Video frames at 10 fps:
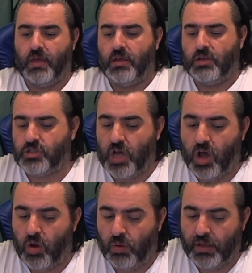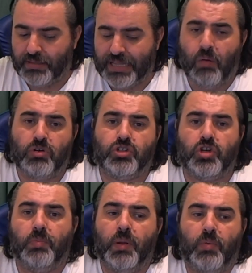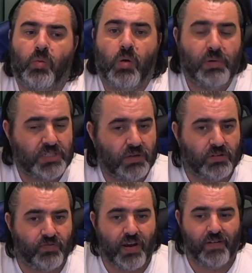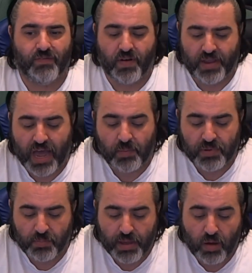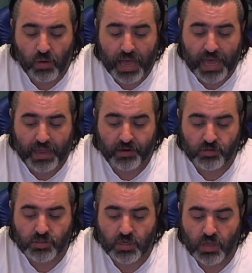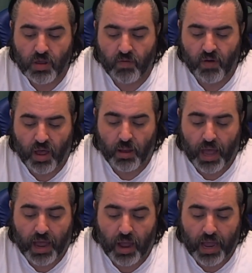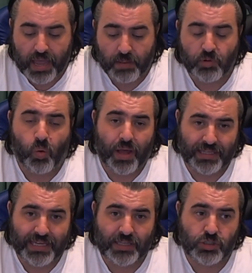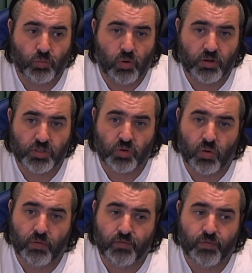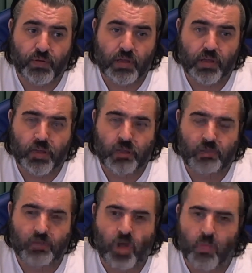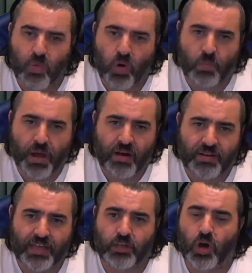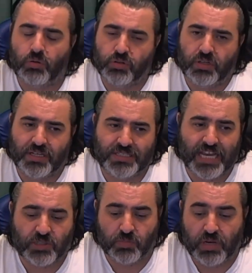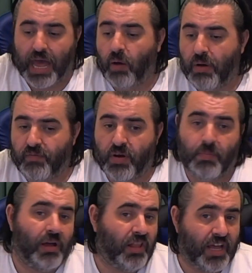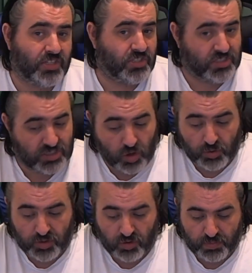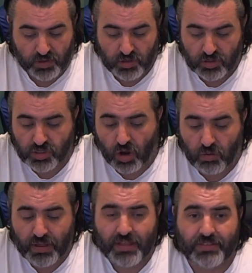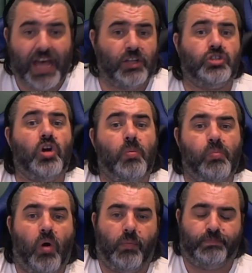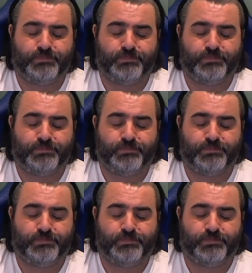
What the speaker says: So that was job number 1, which I was very, very happy about. And I am quite keen to want to sort of know more about it and go and do the assessment. However, my license is holding up. So that's job 1.